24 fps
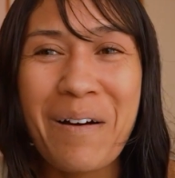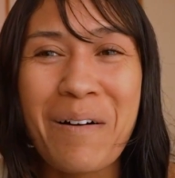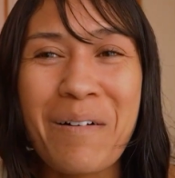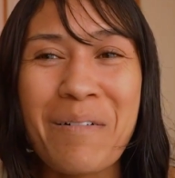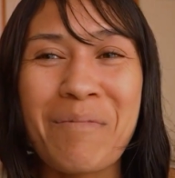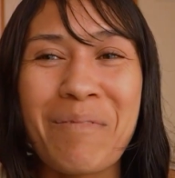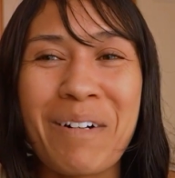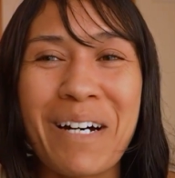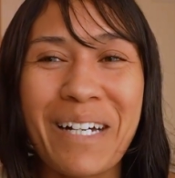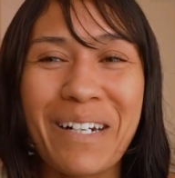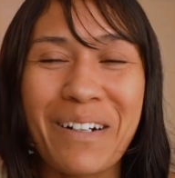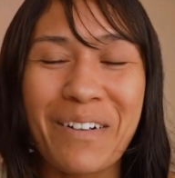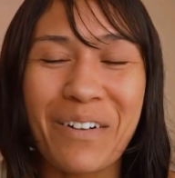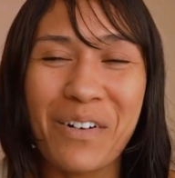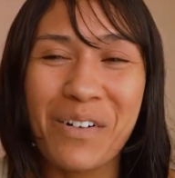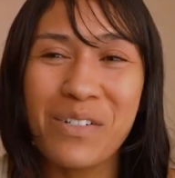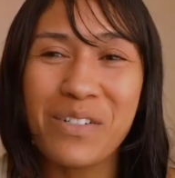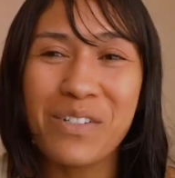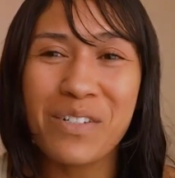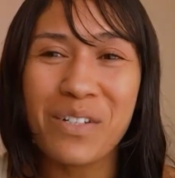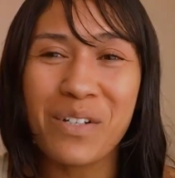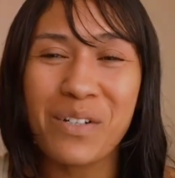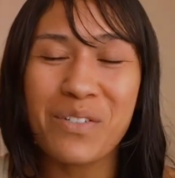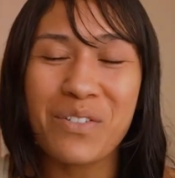but
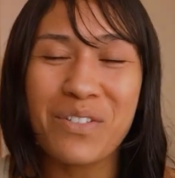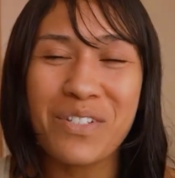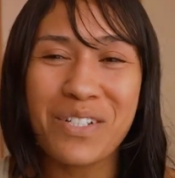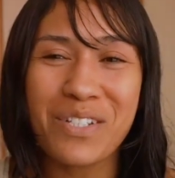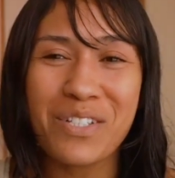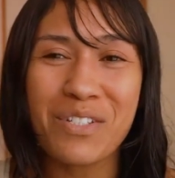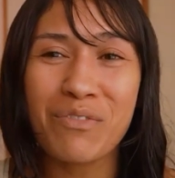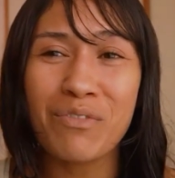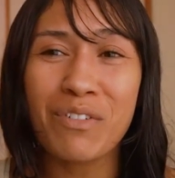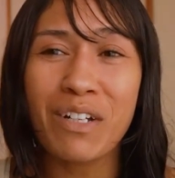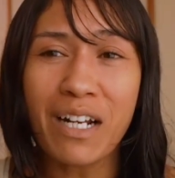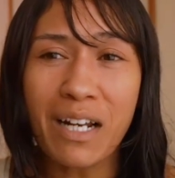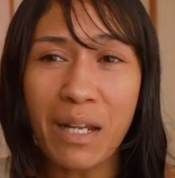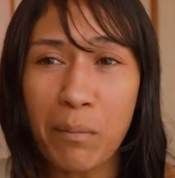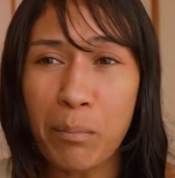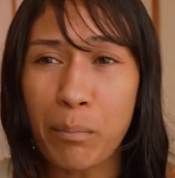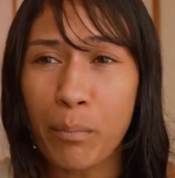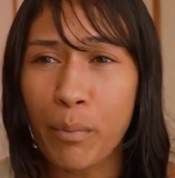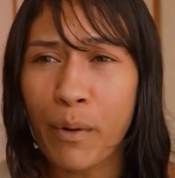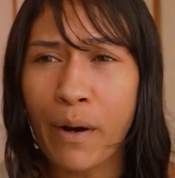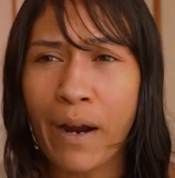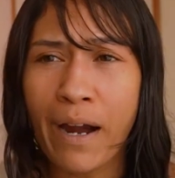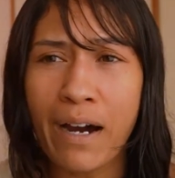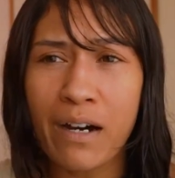also just really
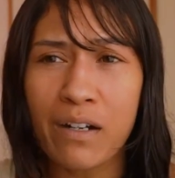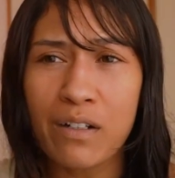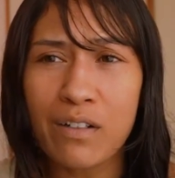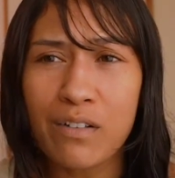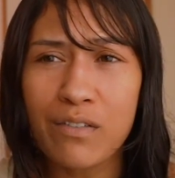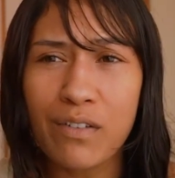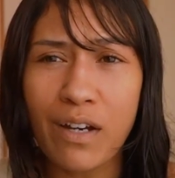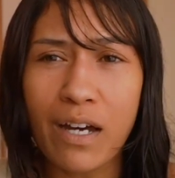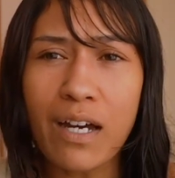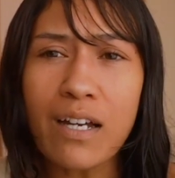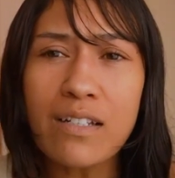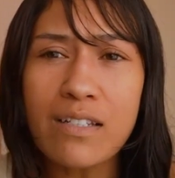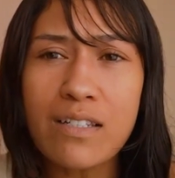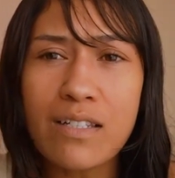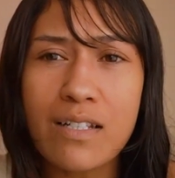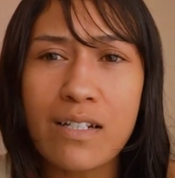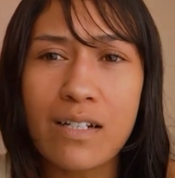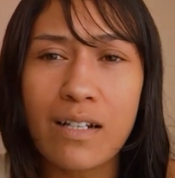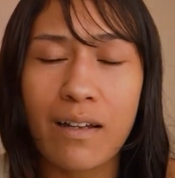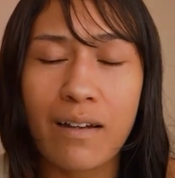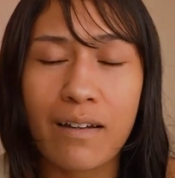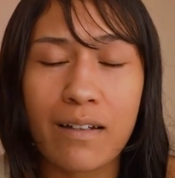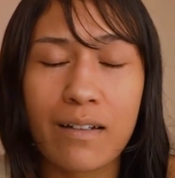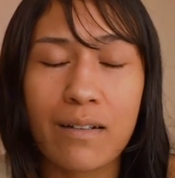proud of us,
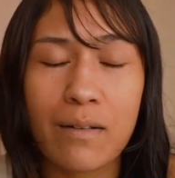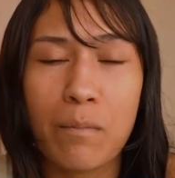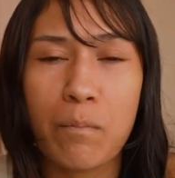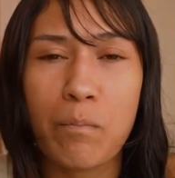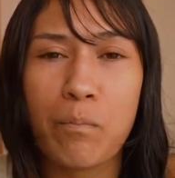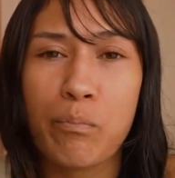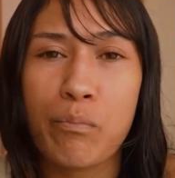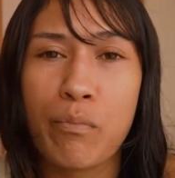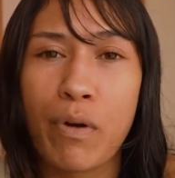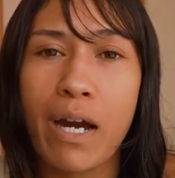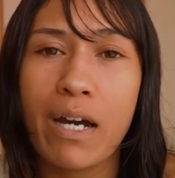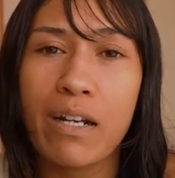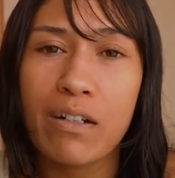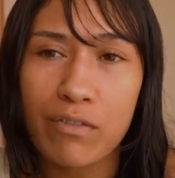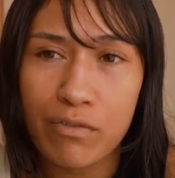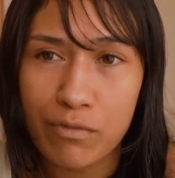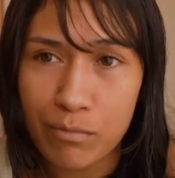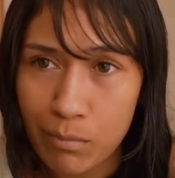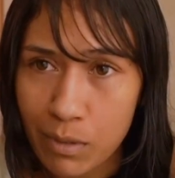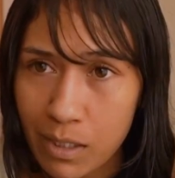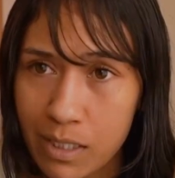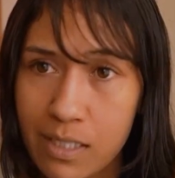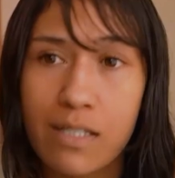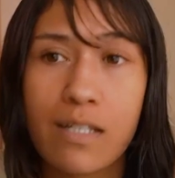like proud of
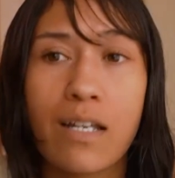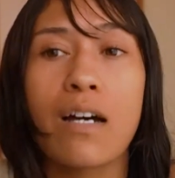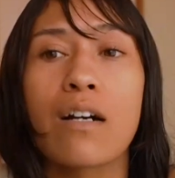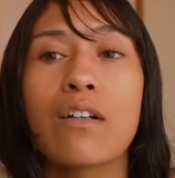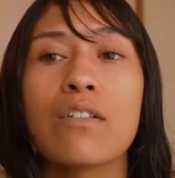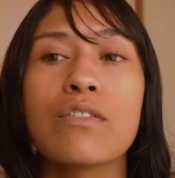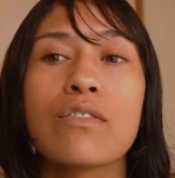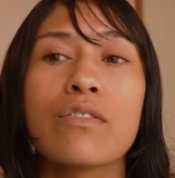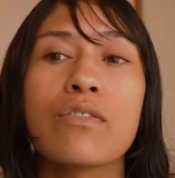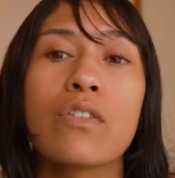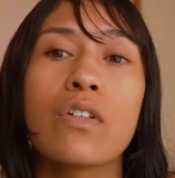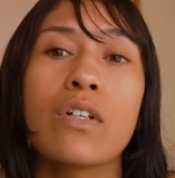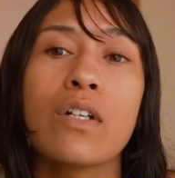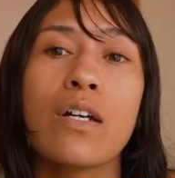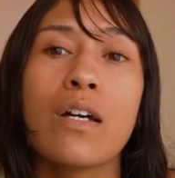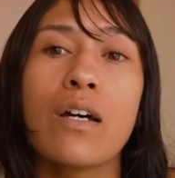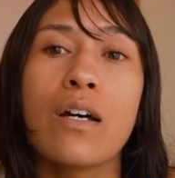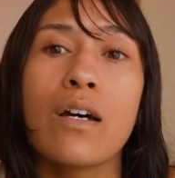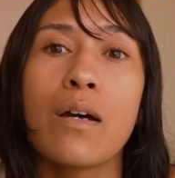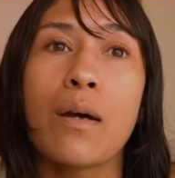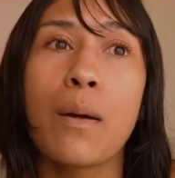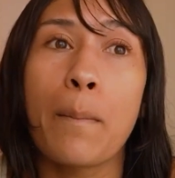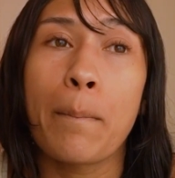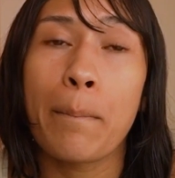myself,
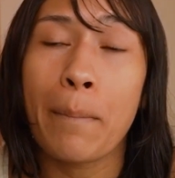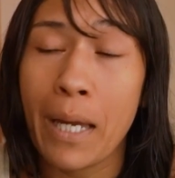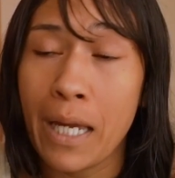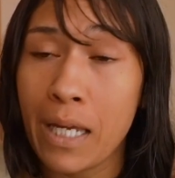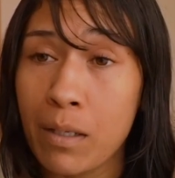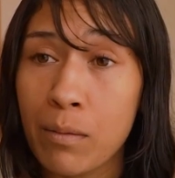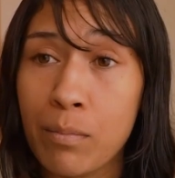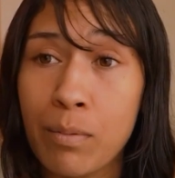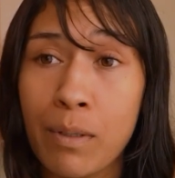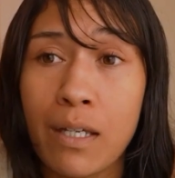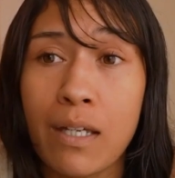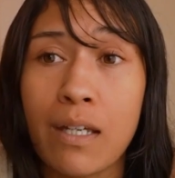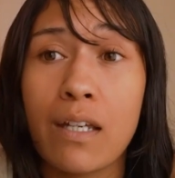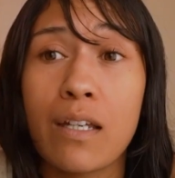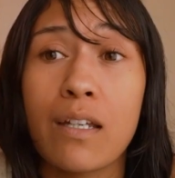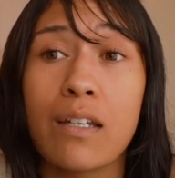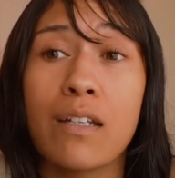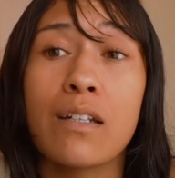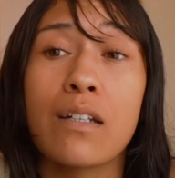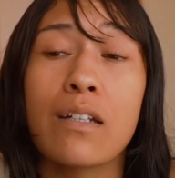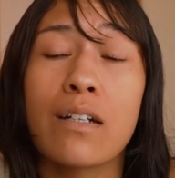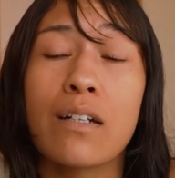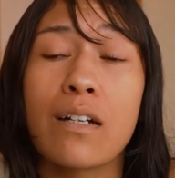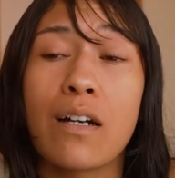
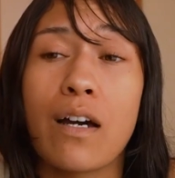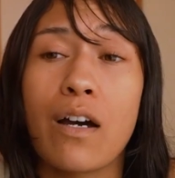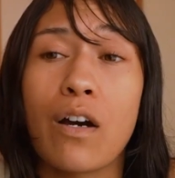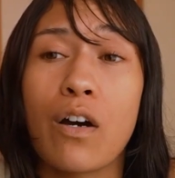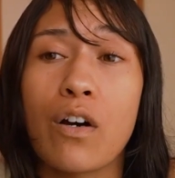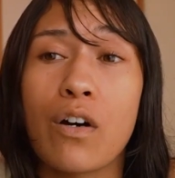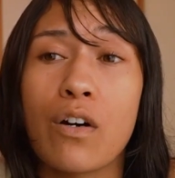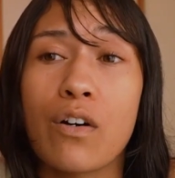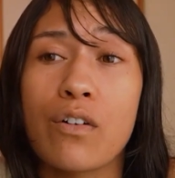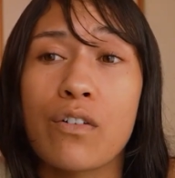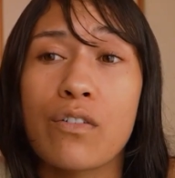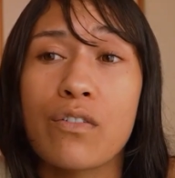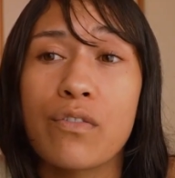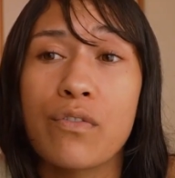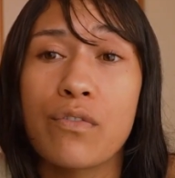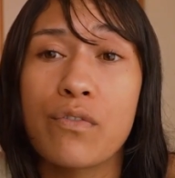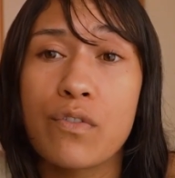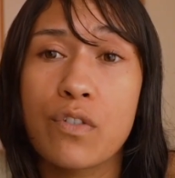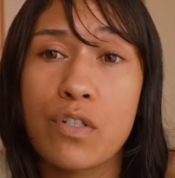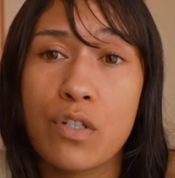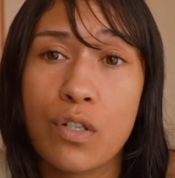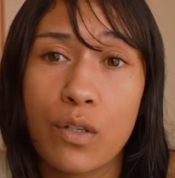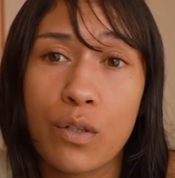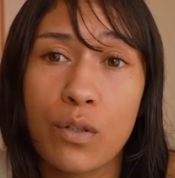baby of
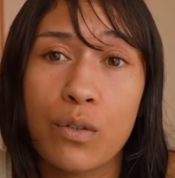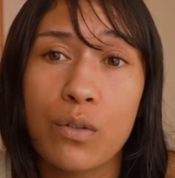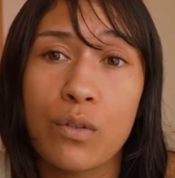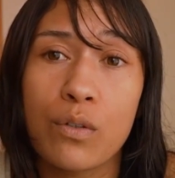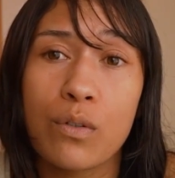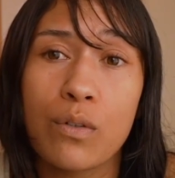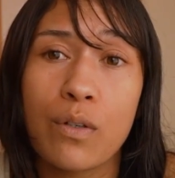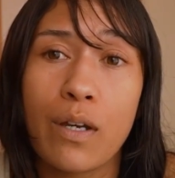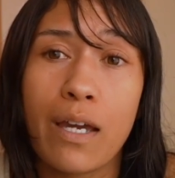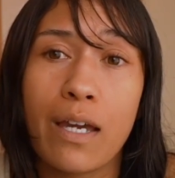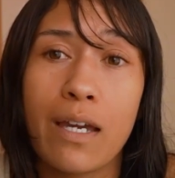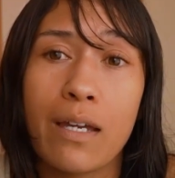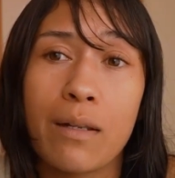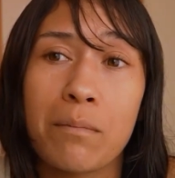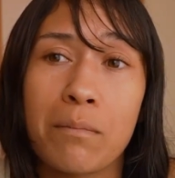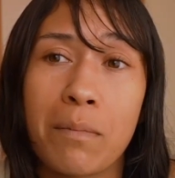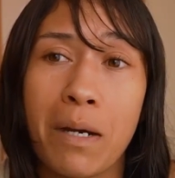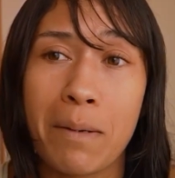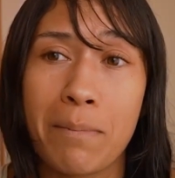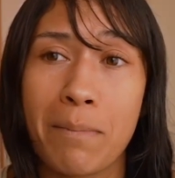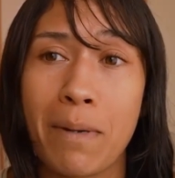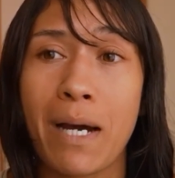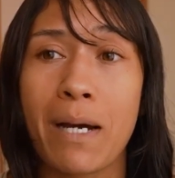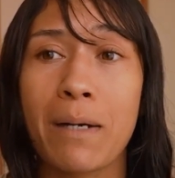2, and
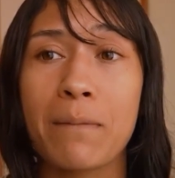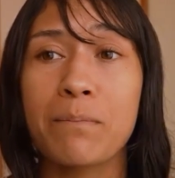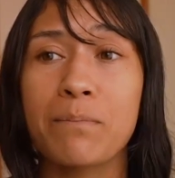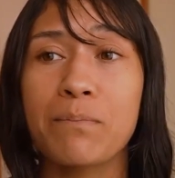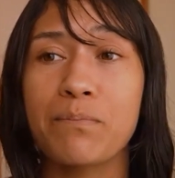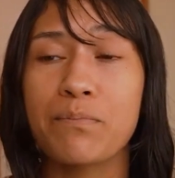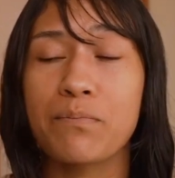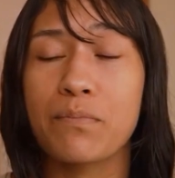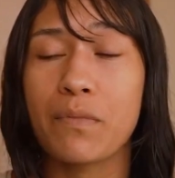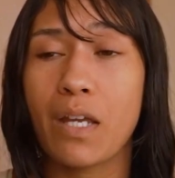my mum,